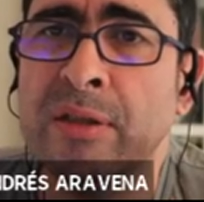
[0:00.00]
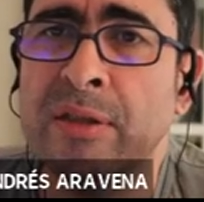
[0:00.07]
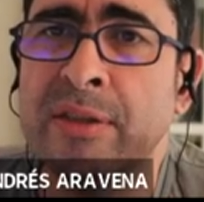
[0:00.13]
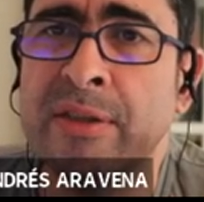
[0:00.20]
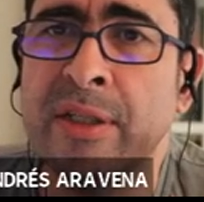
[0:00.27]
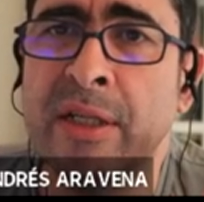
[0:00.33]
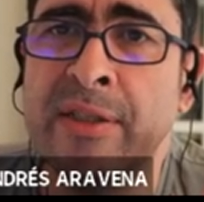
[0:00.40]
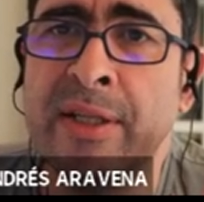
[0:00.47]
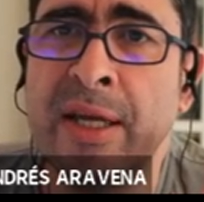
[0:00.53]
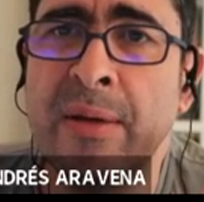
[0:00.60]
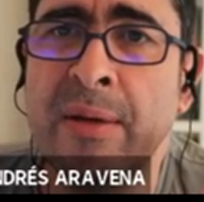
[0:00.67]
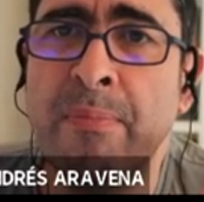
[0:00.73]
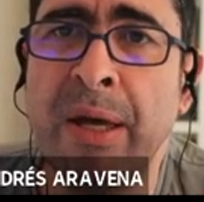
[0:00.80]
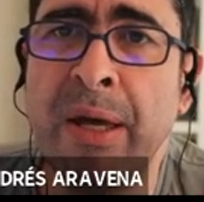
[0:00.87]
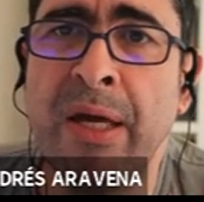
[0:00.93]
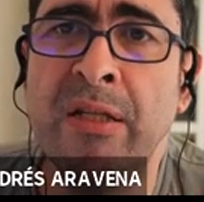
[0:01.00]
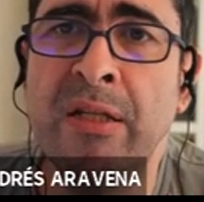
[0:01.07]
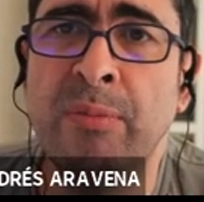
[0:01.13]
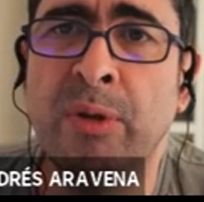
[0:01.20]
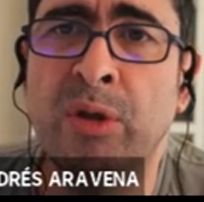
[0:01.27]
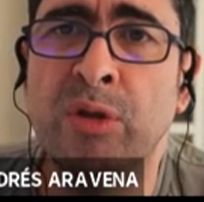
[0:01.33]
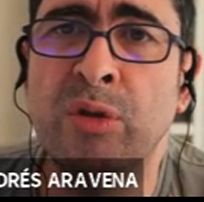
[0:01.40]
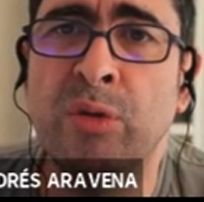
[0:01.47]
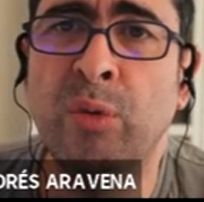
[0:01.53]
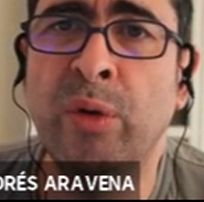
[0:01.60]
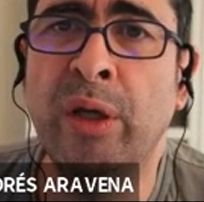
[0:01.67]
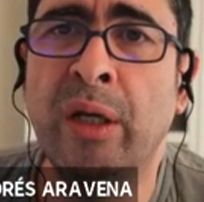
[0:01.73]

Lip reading: saying pairs because we